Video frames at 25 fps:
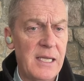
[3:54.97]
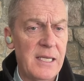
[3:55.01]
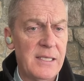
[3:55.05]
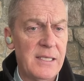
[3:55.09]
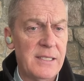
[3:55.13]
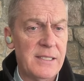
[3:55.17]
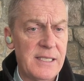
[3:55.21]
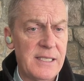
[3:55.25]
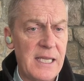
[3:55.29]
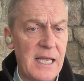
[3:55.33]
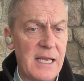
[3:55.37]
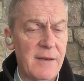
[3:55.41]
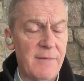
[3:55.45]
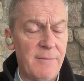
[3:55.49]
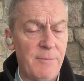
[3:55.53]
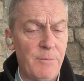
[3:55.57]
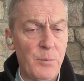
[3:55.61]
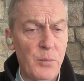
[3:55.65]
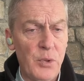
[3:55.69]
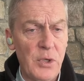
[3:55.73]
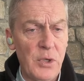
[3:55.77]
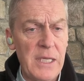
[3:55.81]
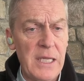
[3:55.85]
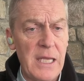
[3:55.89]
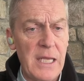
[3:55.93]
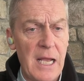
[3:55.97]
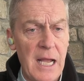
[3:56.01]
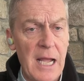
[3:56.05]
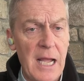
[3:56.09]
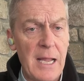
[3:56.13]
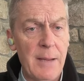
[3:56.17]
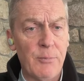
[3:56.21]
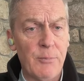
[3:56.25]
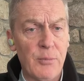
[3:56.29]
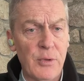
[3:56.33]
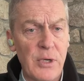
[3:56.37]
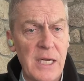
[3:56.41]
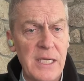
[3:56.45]
set a pretty high
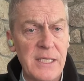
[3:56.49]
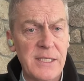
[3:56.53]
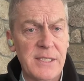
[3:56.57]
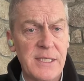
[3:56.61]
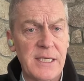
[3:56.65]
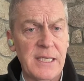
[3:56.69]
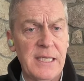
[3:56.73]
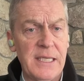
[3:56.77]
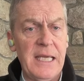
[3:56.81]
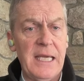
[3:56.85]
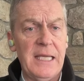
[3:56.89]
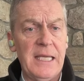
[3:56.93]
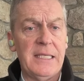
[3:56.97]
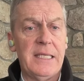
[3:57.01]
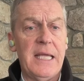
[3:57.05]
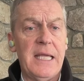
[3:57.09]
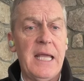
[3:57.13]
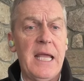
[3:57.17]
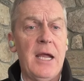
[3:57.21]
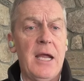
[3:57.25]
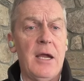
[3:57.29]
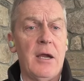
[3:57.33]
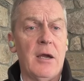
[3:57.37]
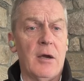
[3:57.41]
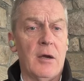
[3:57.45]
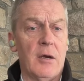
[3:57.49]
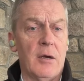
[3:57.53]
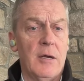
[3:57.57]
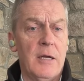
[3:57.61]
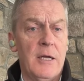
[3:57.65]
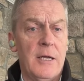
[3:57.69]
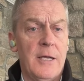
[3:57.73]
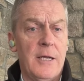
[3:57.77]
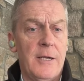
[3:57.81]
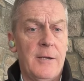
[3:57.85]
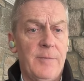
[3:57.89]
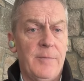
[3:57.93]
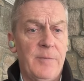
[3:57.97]
price to get care
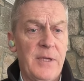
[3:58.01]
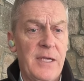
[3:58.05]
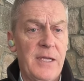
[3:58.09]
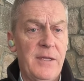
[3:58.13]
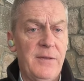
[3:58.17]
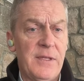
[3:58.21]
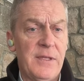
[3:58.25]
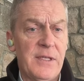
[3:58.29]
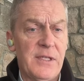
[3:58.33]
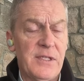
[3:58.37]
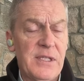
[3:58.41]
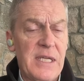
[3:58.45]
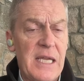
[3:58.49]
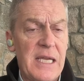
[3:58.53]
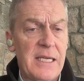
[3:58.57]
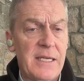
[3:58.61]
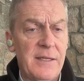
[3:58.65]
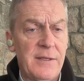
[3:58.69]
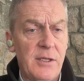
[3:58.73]
in the state.